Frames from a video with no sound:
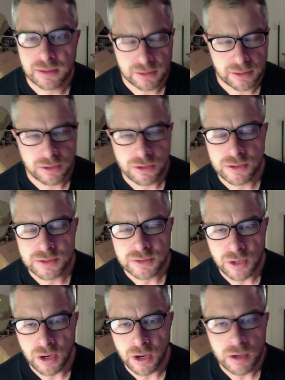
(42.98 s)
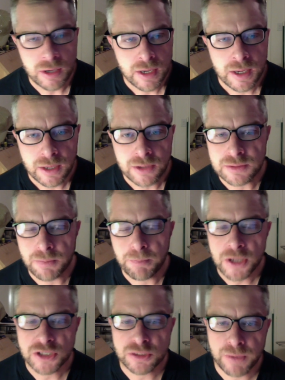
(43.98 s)
Cures her, cures a
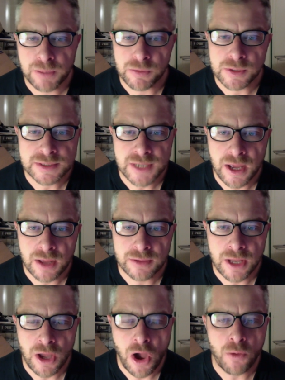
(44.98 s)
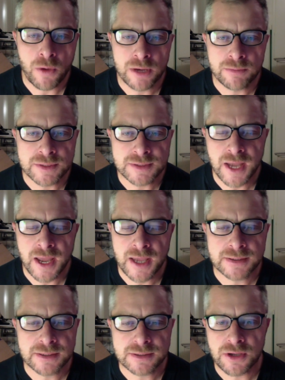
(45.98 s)
bunch of people in town. They all want him to stay.
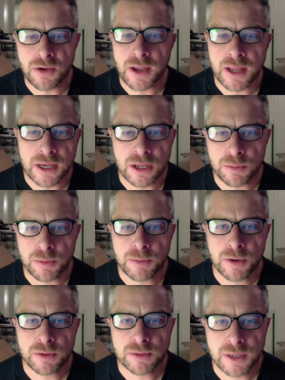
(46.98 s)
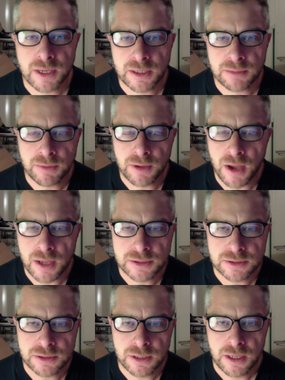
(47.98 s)
He says, no, I got to go promote the kingdom of God
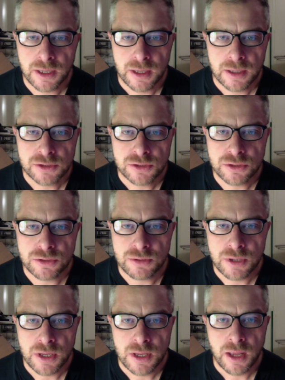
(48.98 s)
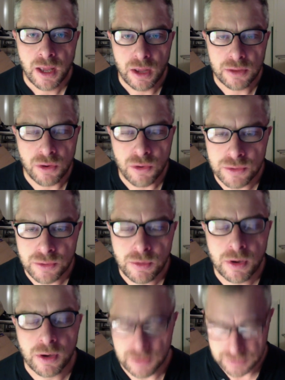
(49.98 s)
to the whole of the
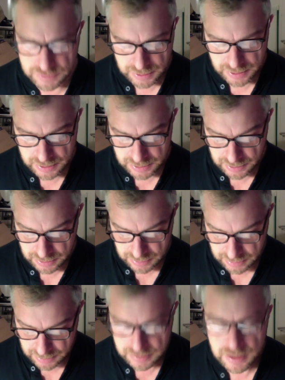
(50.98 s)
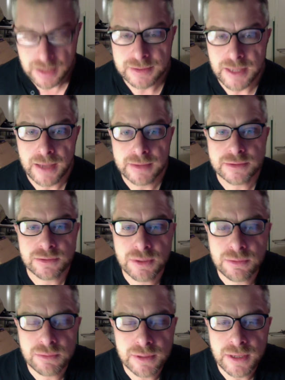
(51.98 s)
world. And he does that. So
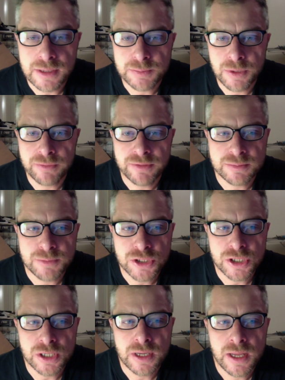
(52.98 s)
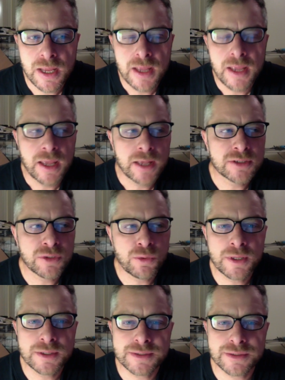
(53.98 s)
that's part of his mission. And so
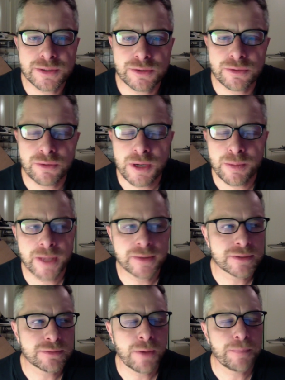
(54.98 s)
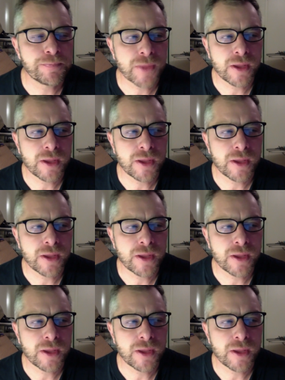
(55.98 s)
what's great about this? Well,